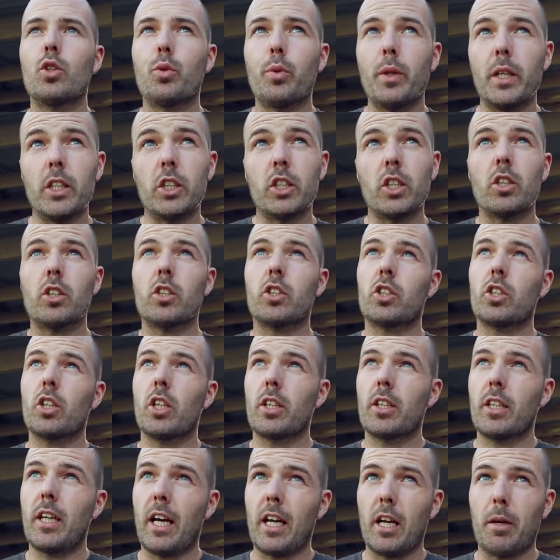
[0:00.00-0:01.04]
tweezers,
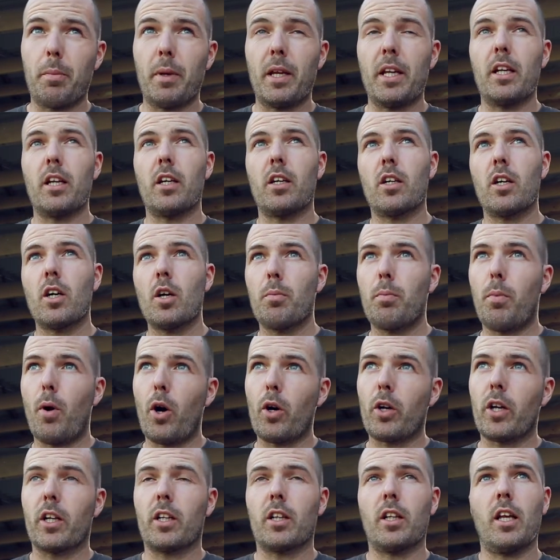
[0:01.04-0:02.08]
carabiner,
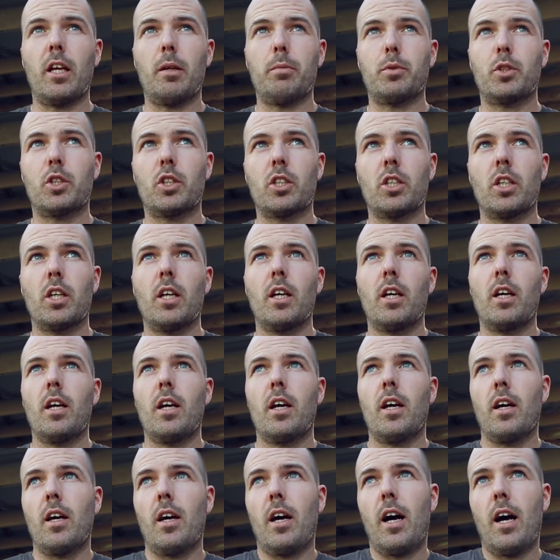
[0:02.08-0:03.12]
pocket clips,
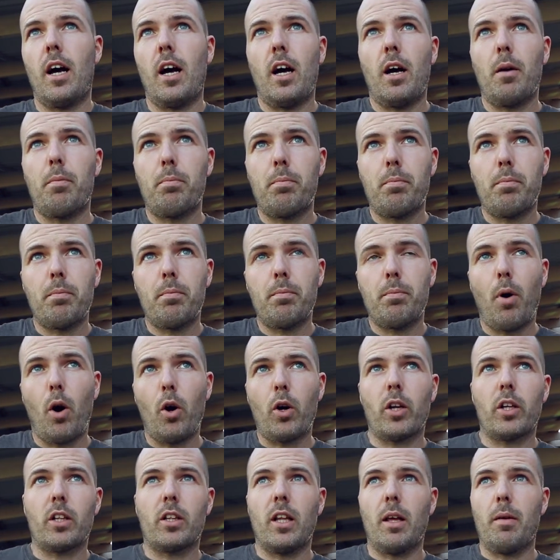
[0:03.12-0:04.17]

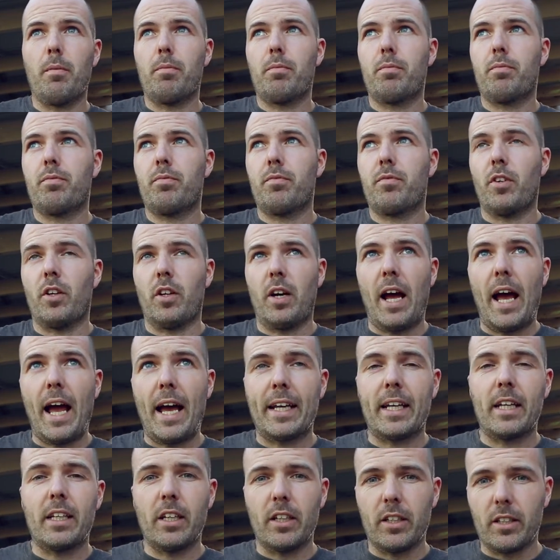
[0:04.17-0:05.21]
pocket clip for
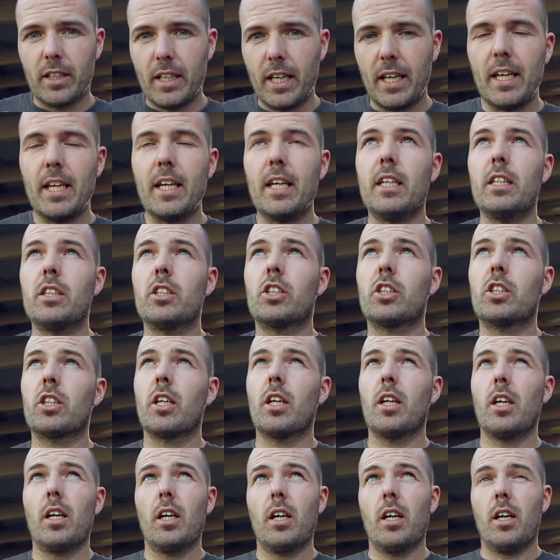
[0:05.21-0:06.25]
hanging your keys,
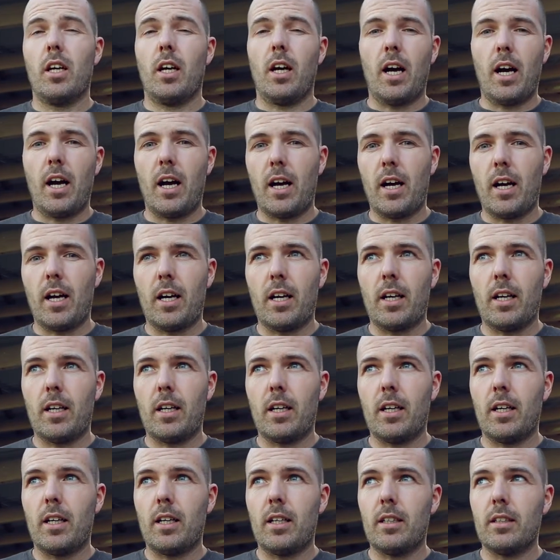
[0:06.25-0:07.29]

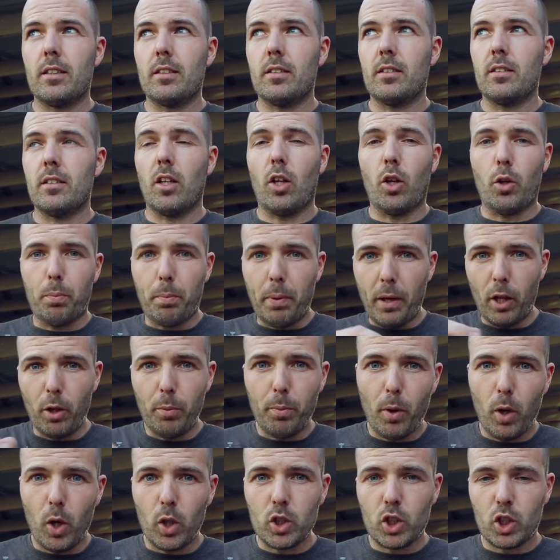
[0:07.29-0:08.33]
and little pill
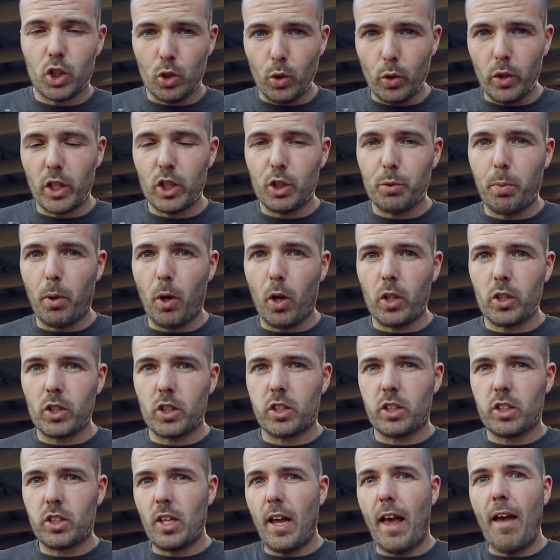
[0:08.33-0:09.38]
pots, storage
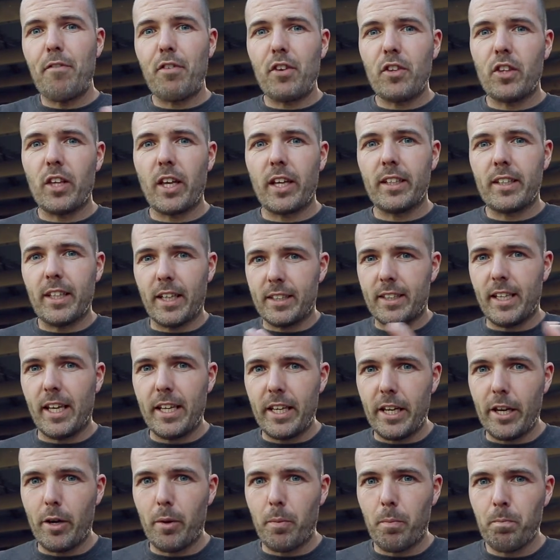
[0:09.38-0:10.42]
pots, everything
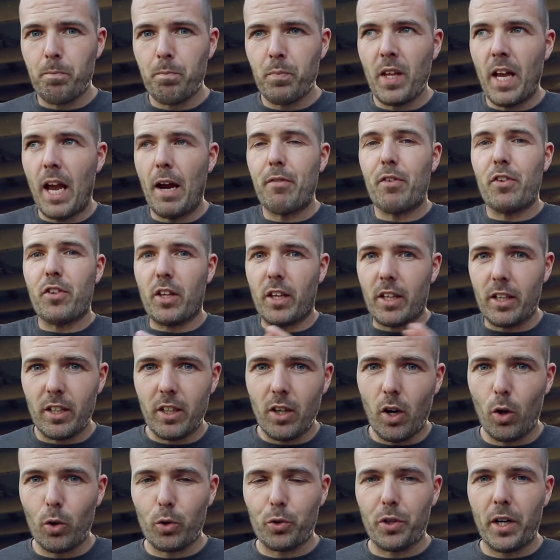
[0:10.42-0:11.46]
titanium, everything
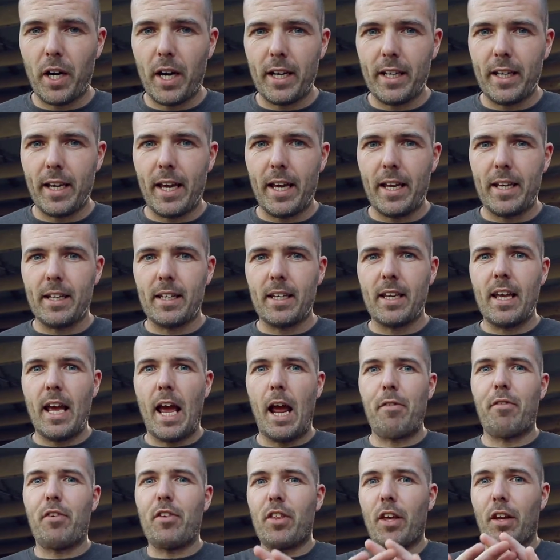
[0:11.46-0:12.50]
ultra high end,
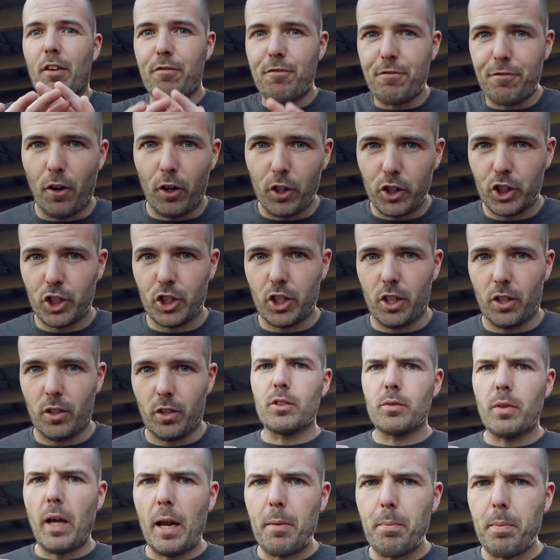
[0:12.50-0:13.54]
everything functional.
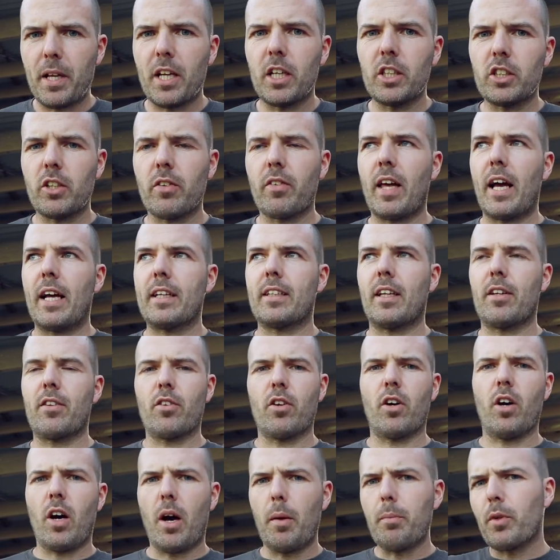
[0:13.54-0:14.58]
And because of that, I
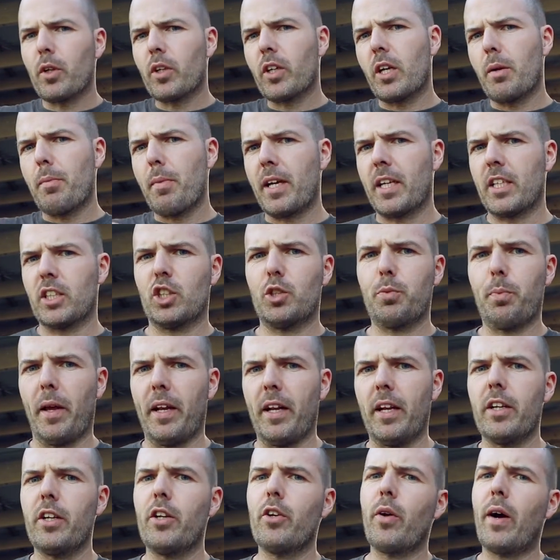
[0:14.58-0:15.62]
thought, I'm not going to make a
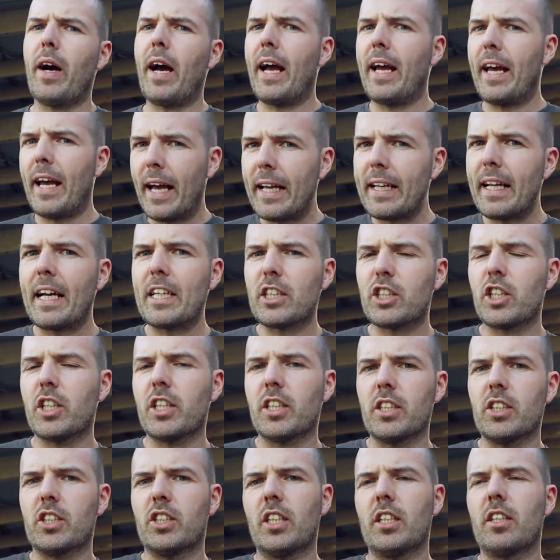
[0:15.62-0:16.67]
spinner. You know, I had actually
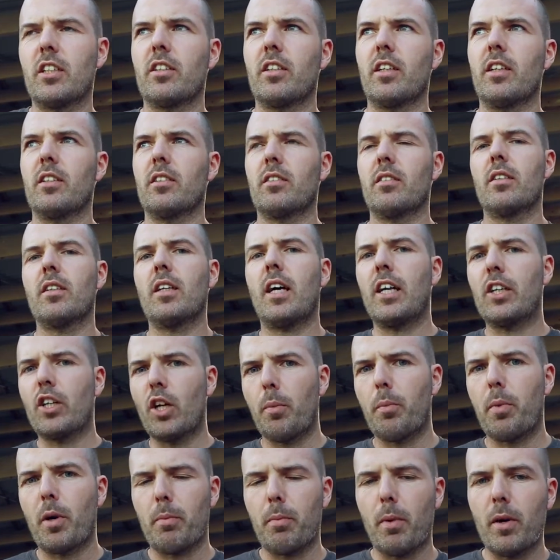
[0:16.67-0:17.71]
considered it a
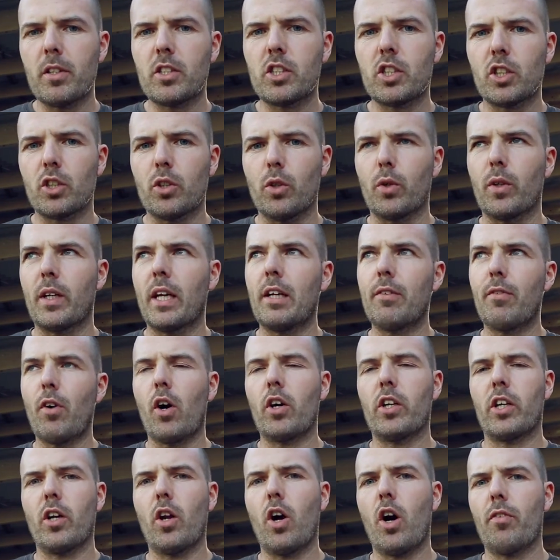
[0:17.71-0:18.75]
number of months ago, kind of
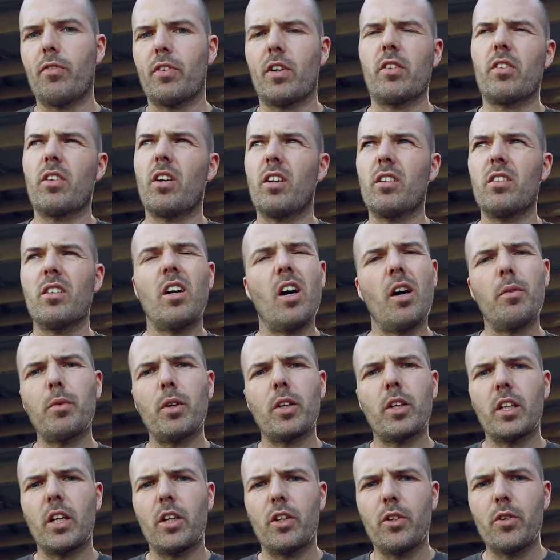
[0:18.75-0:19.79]
on and off, and I thought, no, I'm not
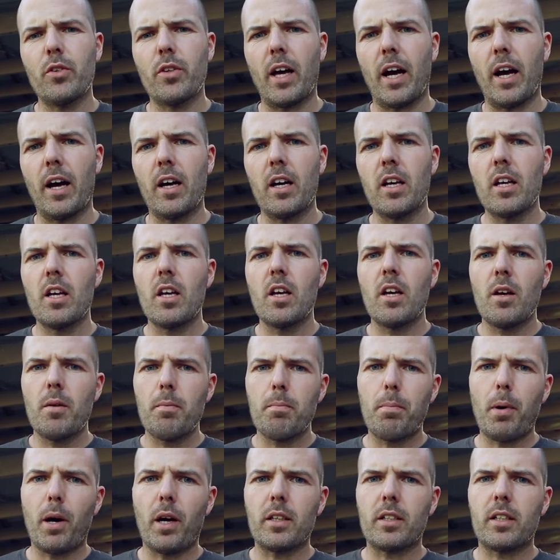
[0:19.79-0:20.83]
going to do that.
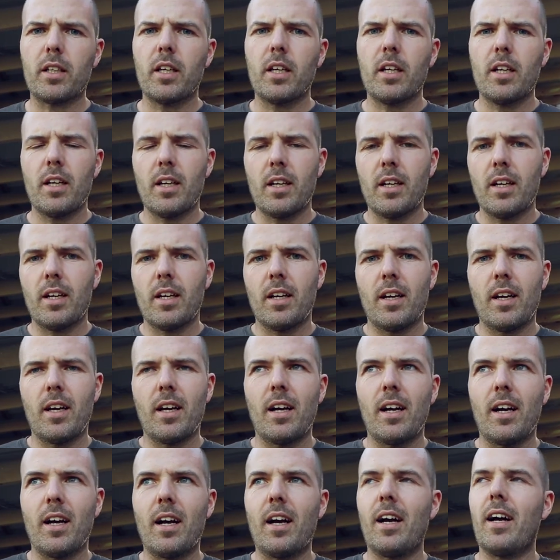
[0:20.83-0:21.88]
But,
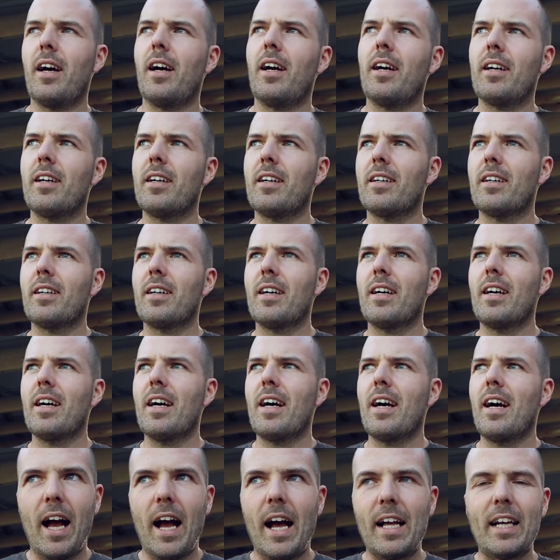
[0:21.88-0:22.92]

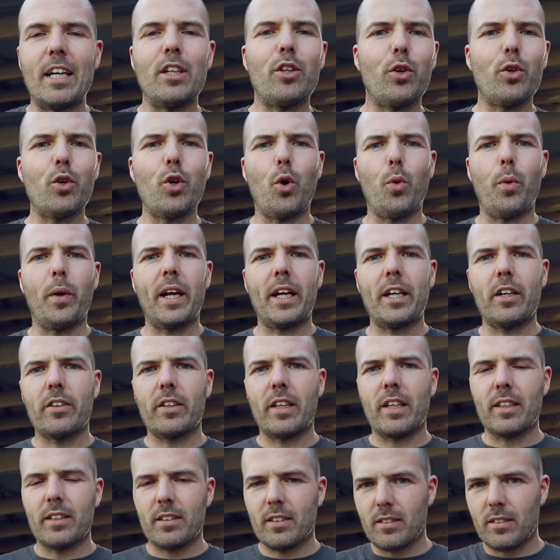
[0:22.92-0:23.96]
and I don't know, when I got
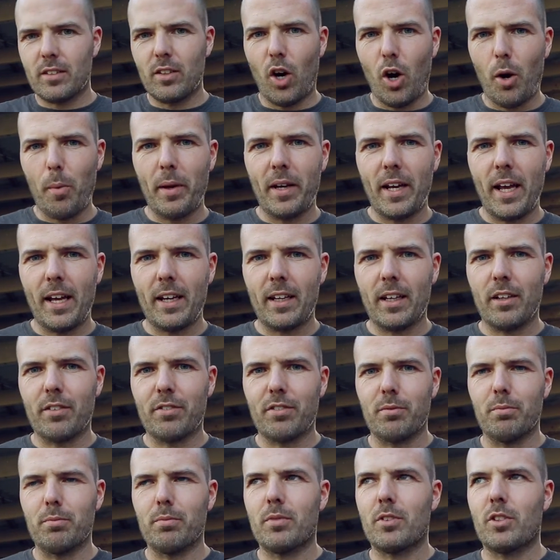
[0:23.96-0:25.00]
that comment earlier
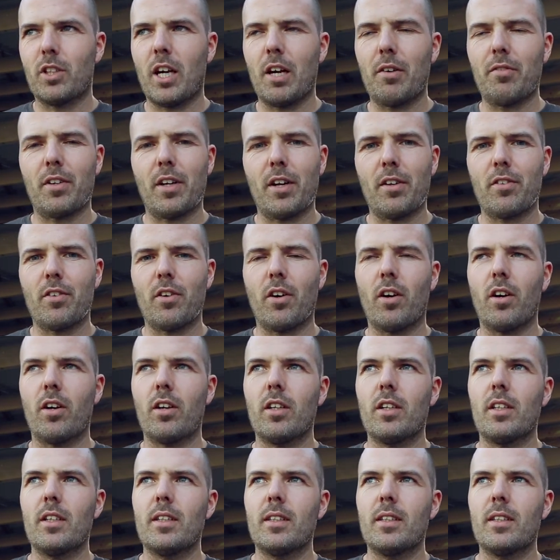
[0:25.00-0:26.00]
from Trevor, I thought,